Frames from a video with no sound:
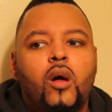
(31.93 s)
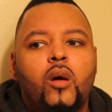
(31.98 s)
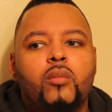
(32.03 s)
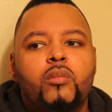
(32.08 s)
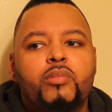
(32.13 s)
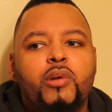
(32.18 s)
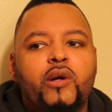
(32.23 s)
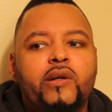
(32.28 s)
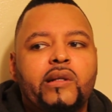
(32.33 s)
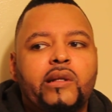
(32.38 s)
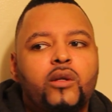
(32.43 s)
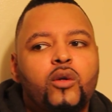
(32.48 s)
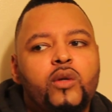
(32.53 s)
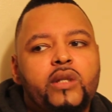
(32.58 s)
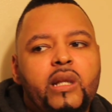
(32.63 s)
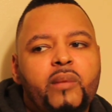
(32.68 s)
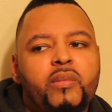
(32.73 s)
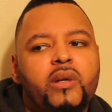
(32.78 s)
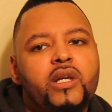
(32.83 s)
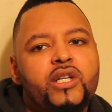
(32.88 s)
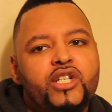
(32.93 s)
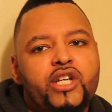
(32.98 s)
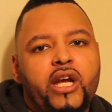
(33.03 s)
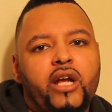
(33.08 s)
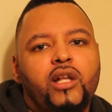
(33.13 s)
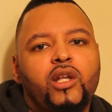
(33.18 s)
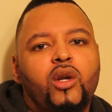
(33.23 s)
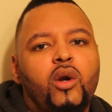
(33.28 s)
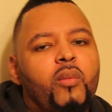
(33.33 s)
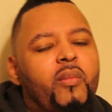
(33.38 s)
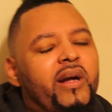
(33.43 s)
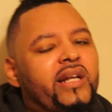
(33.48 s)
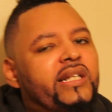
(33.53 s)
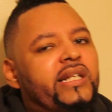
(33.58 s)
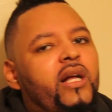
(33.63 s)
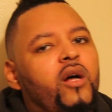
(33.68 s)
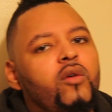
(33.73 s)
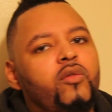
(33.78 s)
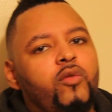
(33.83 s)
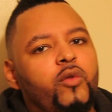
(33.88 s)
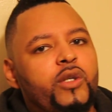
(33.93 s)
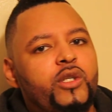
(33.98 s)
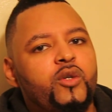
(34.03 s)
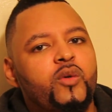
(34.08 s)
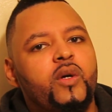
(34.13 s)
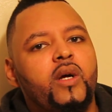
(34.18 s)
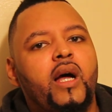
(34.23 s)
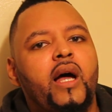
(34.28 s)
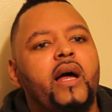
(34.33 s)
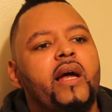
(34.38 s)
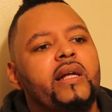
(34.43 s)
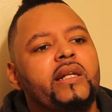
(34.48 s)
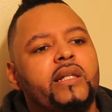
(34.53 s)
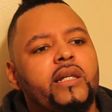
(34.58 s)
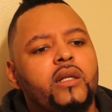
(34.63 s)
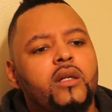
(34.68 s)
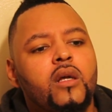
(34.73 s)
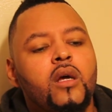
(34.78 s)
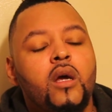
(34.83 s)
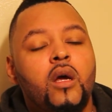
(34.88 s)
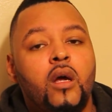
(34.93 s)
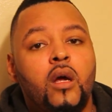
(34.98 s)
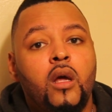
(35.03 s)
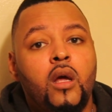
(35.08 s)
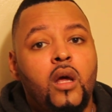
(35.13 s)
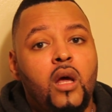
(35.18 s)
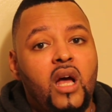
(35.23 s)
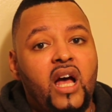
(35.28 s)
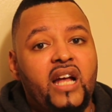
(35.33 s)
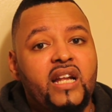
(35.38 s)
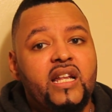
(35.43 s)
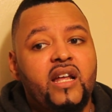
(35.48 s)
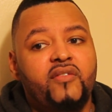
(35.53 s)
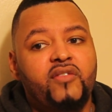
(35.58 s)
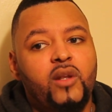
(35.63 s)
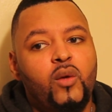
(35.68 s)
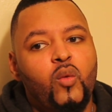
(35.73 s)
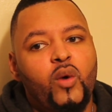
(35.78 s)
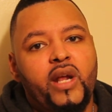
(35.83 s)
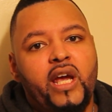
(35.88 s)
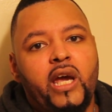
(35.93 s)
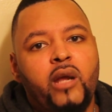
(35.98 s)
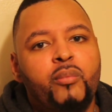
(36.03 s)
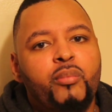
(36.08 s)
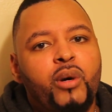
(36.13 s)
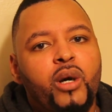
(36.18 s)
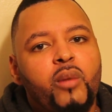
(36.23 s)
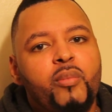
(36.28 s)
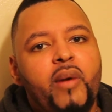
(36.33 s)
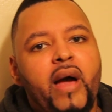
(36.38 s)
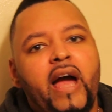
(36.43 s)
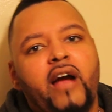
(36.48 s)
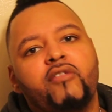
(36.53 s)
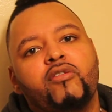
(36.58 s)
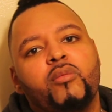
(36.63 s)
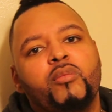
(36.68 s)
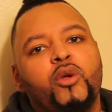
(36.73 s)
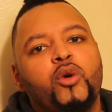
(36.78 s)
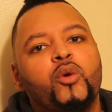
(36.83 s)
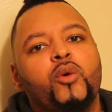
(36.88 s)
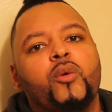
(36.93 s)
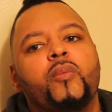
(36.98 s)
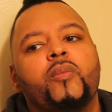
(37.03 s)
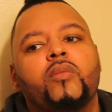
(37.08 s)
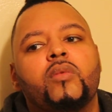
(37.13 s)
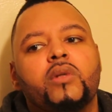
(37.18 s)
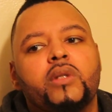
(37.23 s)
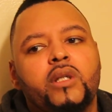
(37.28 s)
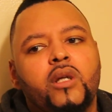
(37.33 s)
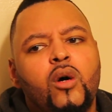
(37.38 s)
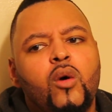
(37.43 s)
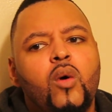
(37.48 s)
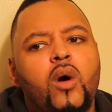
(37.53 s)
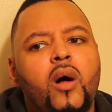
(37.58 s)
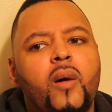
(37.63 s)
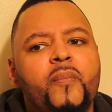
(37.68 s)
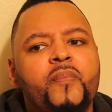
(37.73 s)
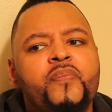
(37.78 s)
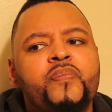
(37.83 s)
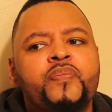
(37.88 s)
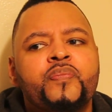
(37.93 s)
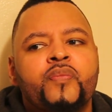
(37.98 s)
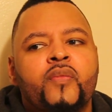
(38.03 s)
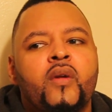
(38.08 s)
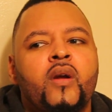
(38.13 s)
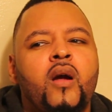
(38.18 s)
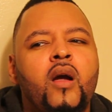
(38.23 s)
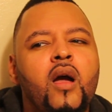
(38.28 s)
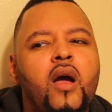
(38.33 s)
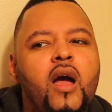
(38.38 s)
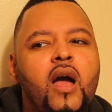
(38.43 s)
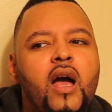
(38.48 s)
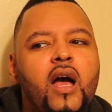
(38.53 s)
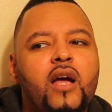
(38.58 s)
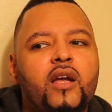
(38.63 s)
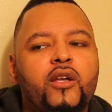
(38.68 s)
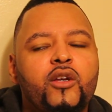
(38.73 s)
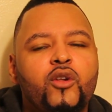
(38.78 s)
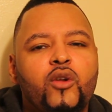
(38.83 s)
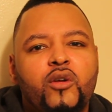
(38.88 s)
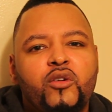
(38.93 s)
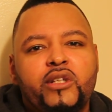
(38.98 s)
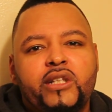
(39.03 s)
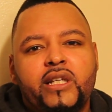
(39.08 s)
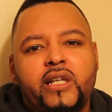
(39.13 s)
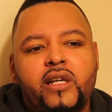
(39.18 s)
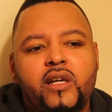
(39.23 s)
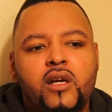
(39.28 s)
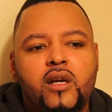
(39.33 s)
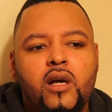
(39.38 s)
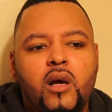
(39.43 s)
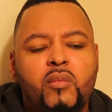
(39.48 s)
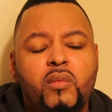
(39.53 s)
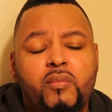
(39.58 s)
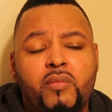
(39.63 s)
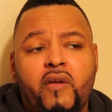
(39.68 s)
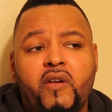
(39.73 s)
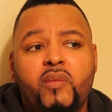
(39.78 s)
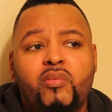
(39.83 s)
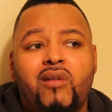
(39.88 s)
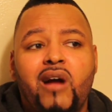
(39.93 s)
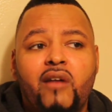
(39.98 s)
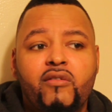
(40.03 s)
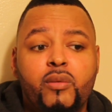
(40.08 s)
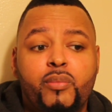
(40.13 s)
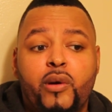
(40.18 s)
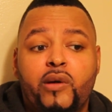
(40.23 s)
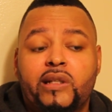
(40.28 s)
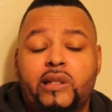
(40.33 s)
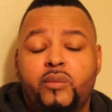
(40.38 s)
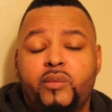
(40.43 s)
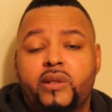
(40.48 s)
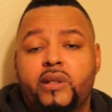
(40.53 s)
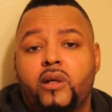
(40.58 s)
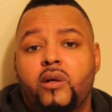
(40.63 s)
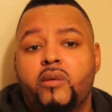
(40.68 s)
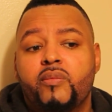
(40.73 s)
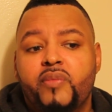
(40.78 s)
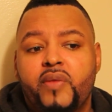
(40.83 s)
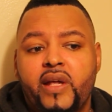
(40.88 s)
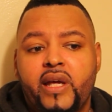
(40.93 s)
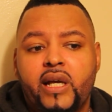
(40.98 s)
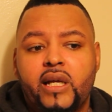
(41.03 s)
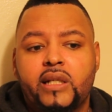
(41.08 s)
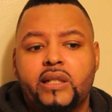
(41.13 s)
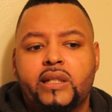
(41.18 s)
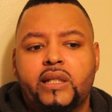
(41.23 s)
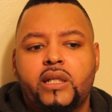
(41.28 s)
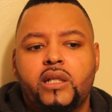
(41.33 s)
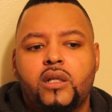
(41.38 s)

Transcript: Personal is I'm going to share a little of myself with you guys, and I definitely want input back from you. So, usually I'm a very private person with certain things,